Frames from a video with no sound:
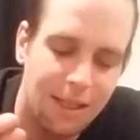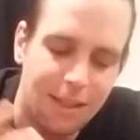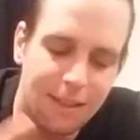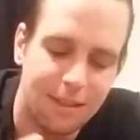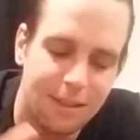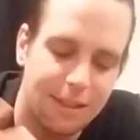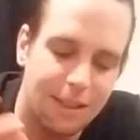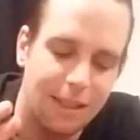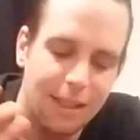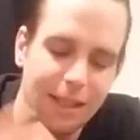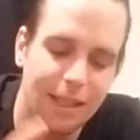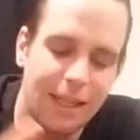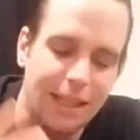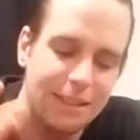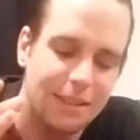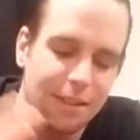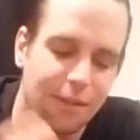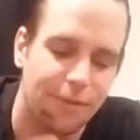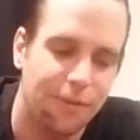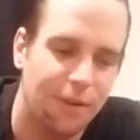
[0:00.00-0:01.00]
See,
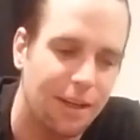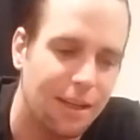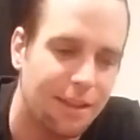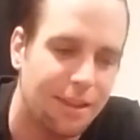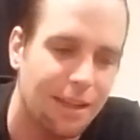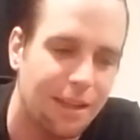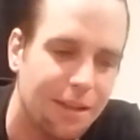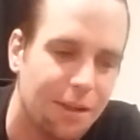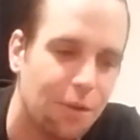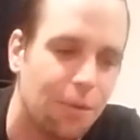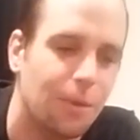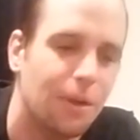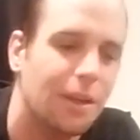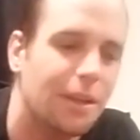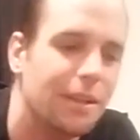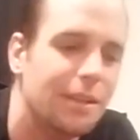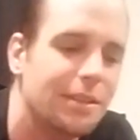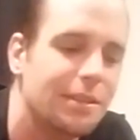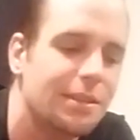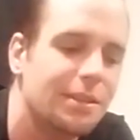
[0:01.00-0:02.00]
that's the funny thing,
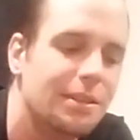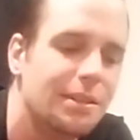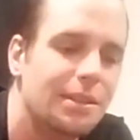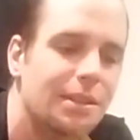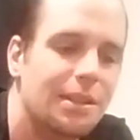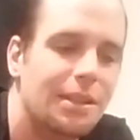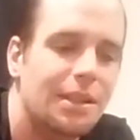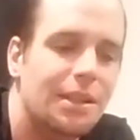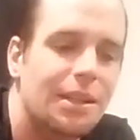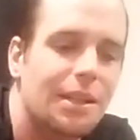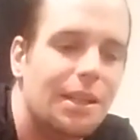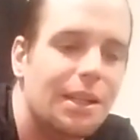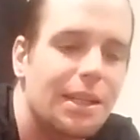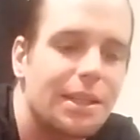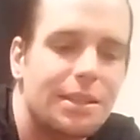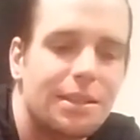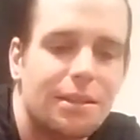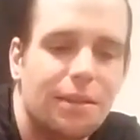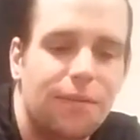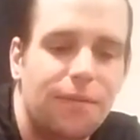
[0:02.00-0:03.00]
Aquarius.
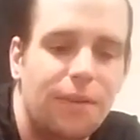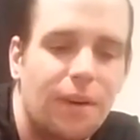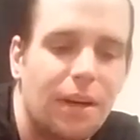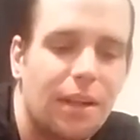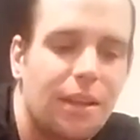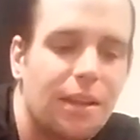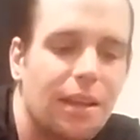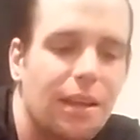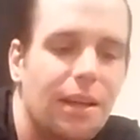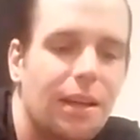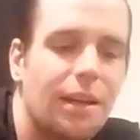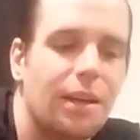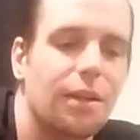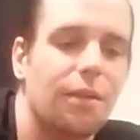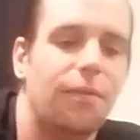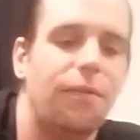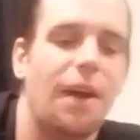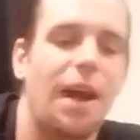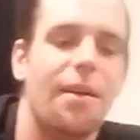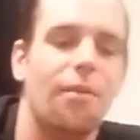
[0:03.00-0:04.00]
That's the funny thing. And
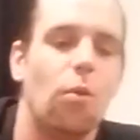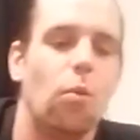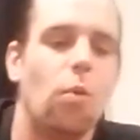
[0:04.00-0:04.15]
the Five of